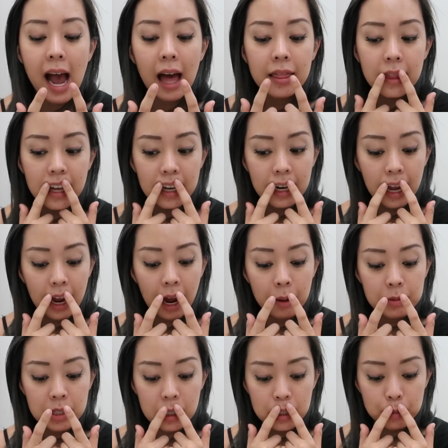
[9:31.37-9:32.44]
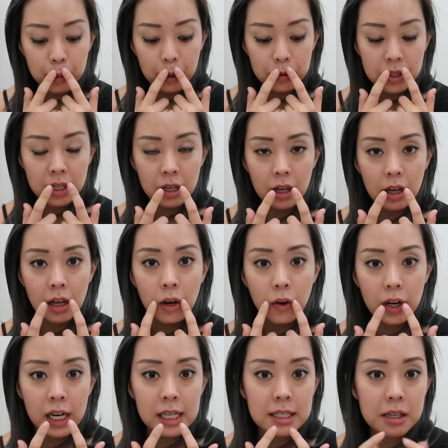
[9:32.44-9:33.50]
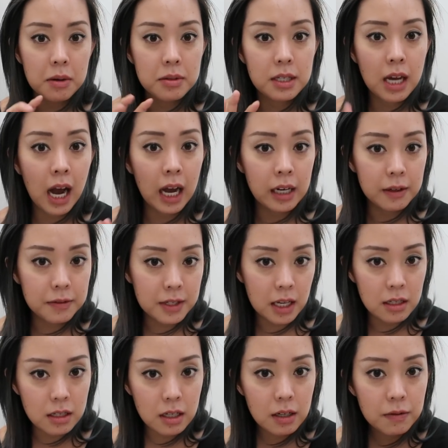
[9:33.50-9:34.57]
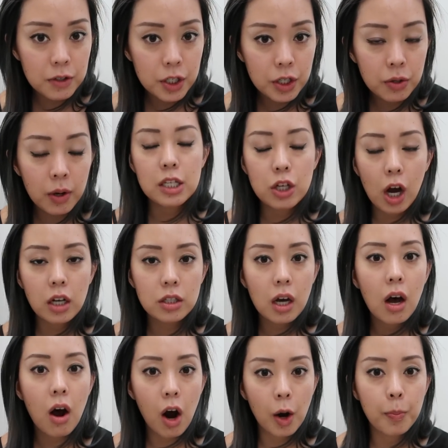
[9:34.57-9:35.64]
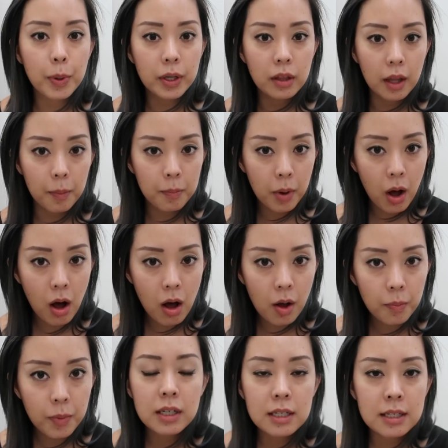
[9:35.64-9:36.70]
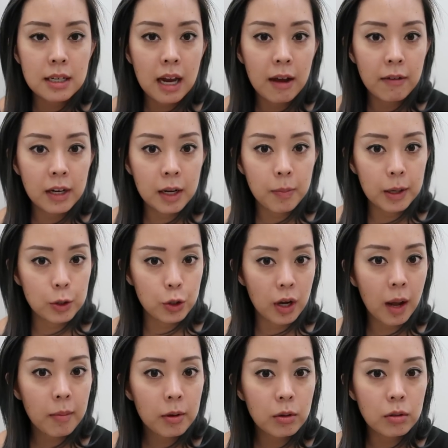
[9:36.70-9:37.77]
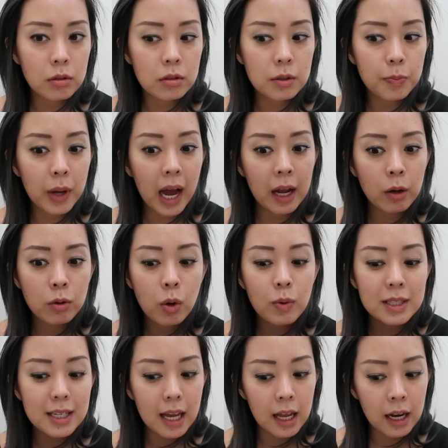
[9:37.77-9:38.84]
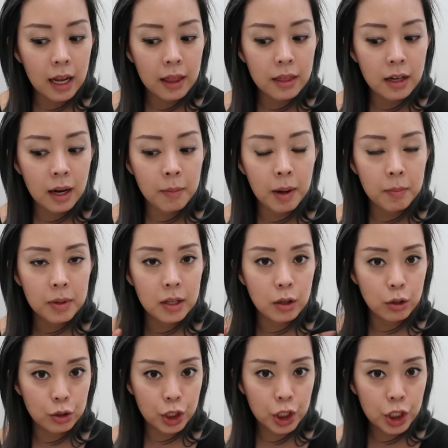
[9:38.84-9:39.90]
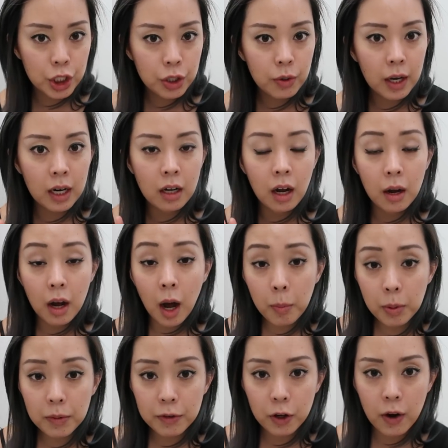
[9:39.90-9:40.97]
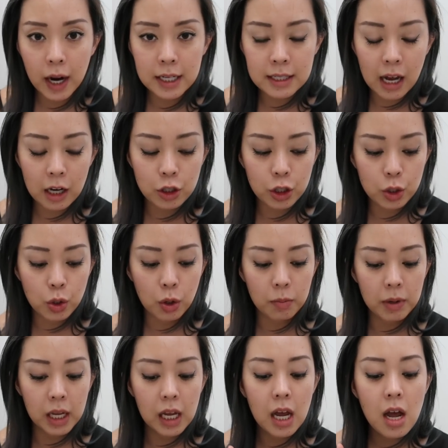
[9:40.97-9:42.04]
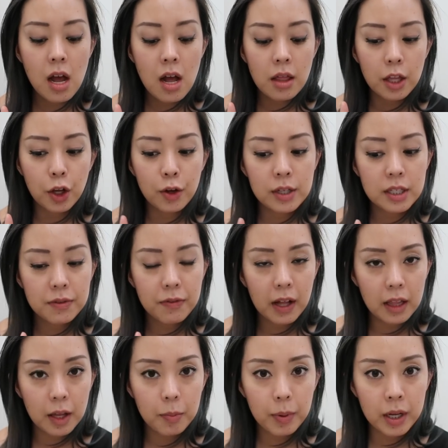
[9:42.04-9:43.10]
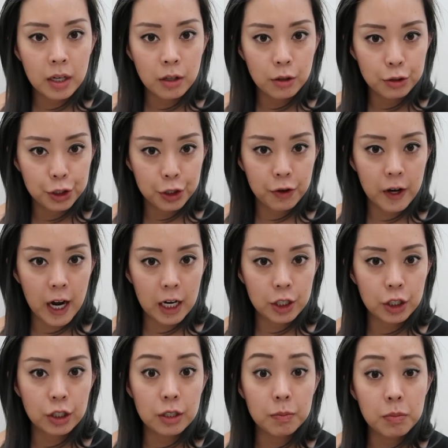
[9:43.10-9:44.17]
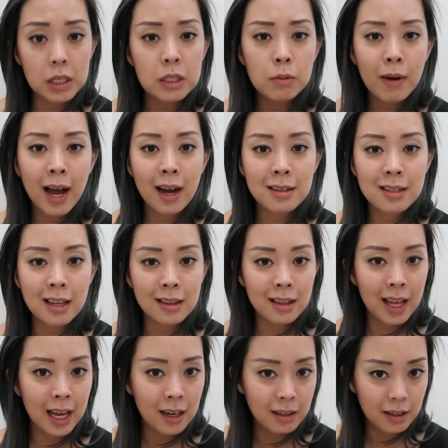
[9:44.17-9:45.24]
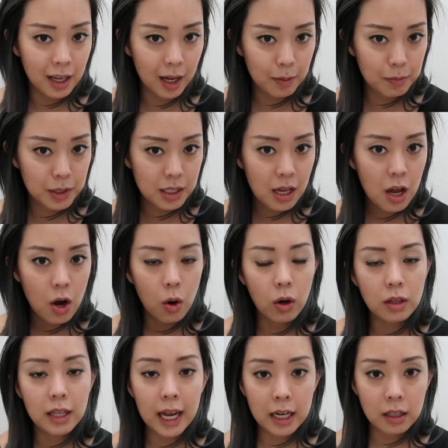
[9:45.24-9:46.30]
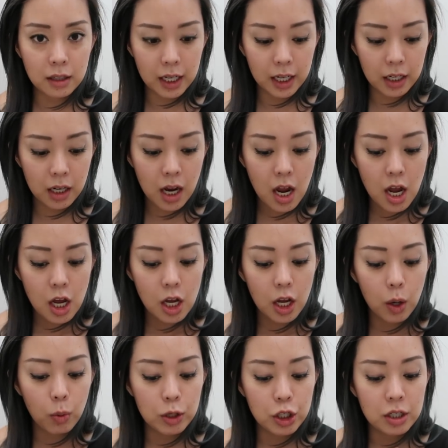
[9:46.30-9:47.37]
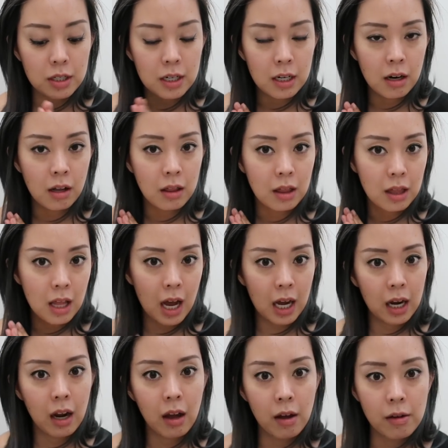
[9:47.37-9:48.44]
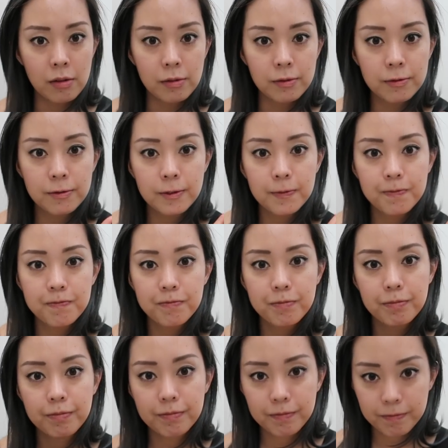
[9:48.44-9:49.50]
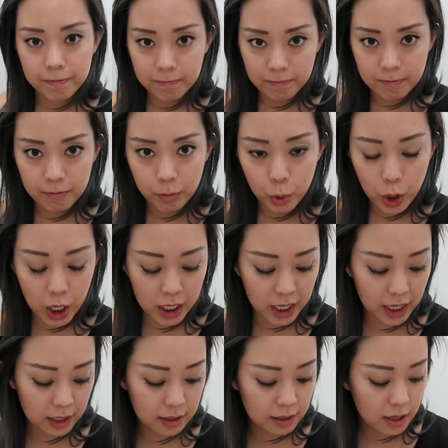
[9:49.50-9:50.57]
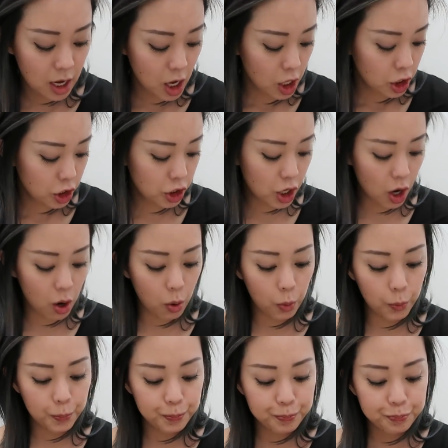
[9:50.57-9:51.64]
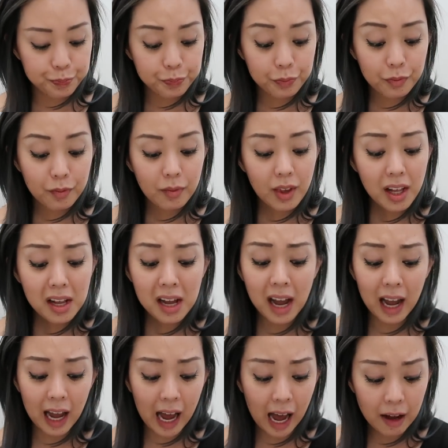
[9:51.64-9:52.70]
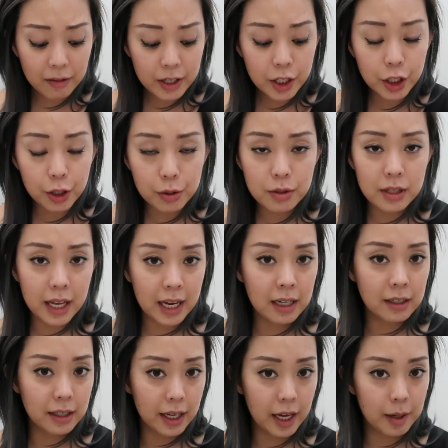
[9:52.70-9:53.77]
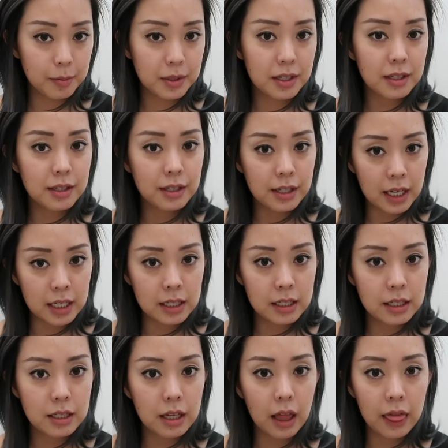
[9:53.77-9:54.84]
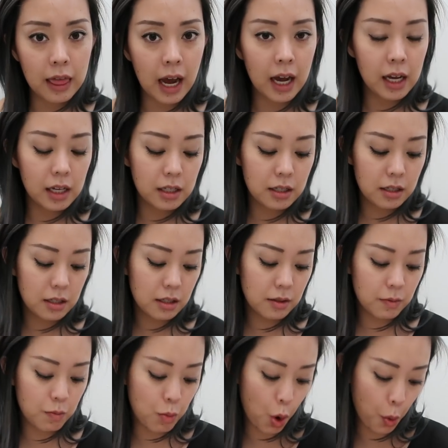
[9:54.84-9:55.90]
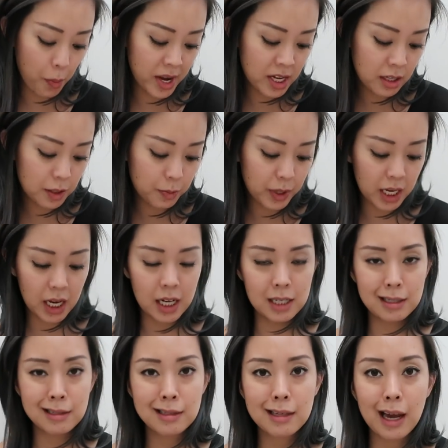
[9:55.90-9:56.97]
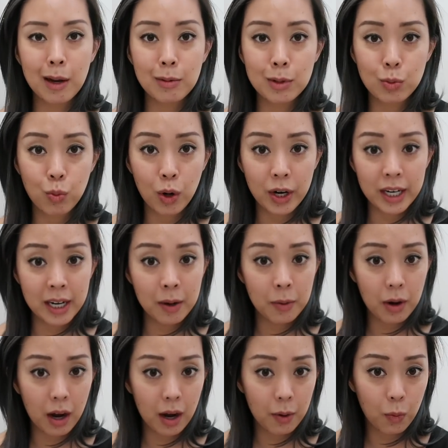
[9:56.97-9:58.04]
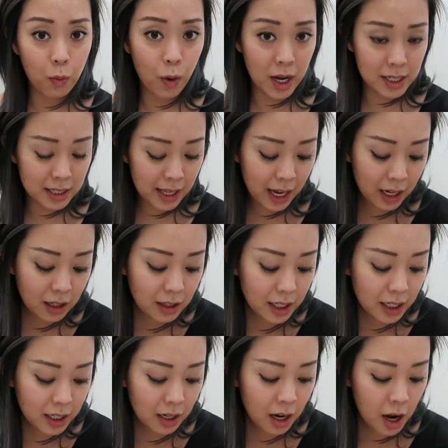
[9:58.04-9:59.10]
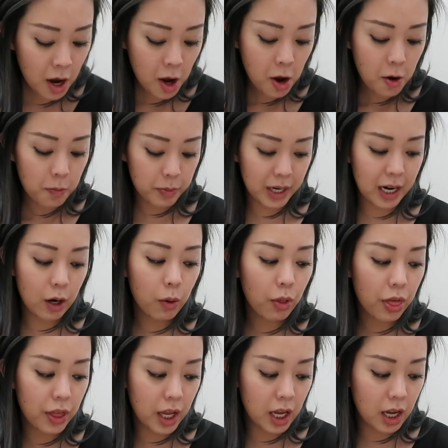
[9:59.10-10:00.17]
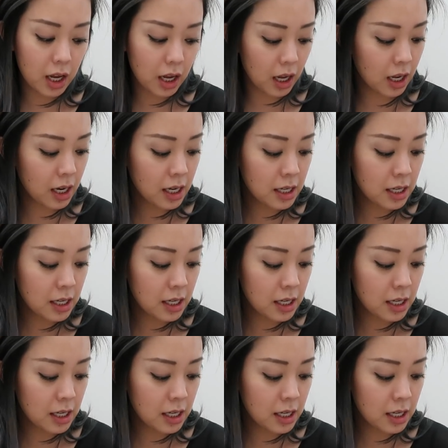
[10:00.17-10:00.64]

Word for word: and then I was exposed to ingredients I was kind of sensitive to. The Tata Harper lip balm doesn't have any petrochemicals, but I don't know what's in it that I might be allergic to, and a couple of you guys actually told me that you can develop an allergic reaction to beeswax and Lana lips, or lanolin, which is in a lot of products. So I haven't used Lana Lips since that moment because I was worried it was lanolin, but I don't think it